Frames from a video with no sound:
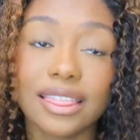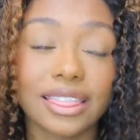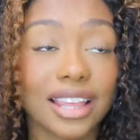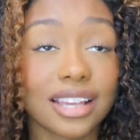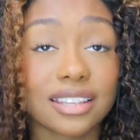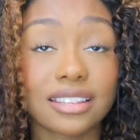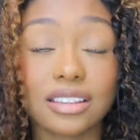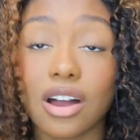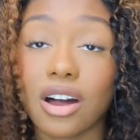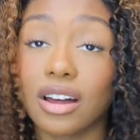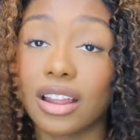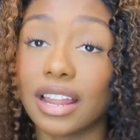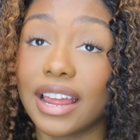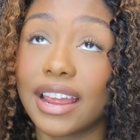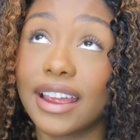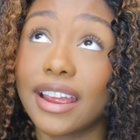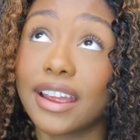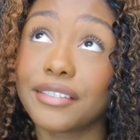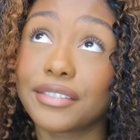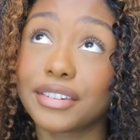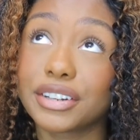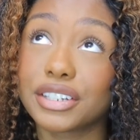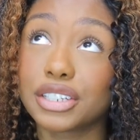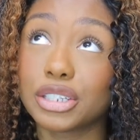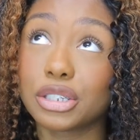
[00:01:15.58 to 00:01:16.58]
That's all I
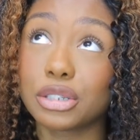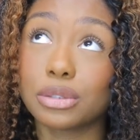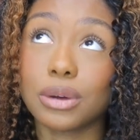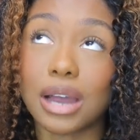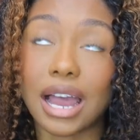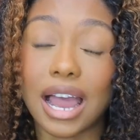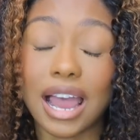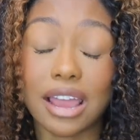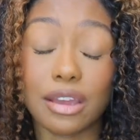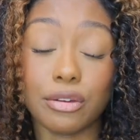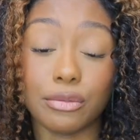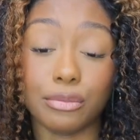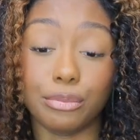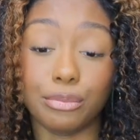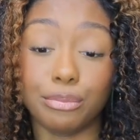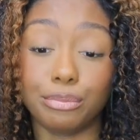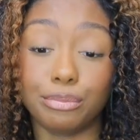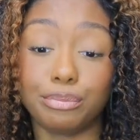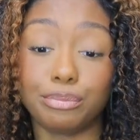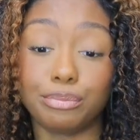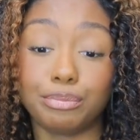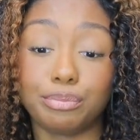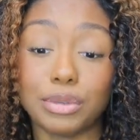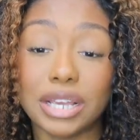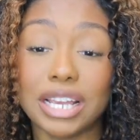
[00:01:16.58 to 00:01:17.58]
ever do. I
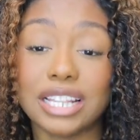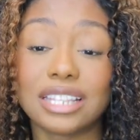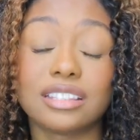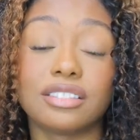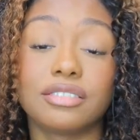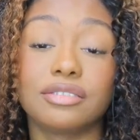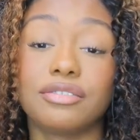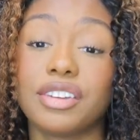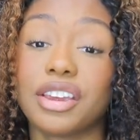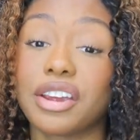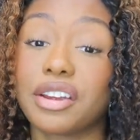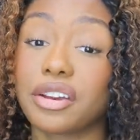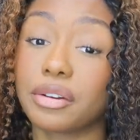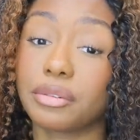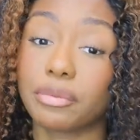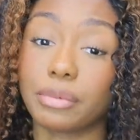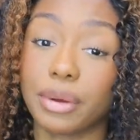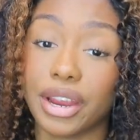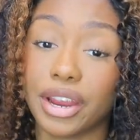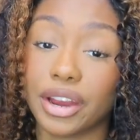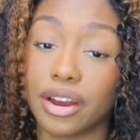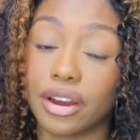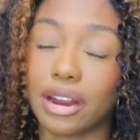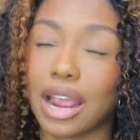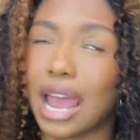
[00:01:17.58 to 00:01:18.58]
it's very
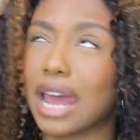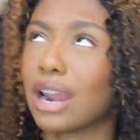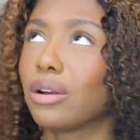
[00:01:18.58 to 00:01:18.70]
rare.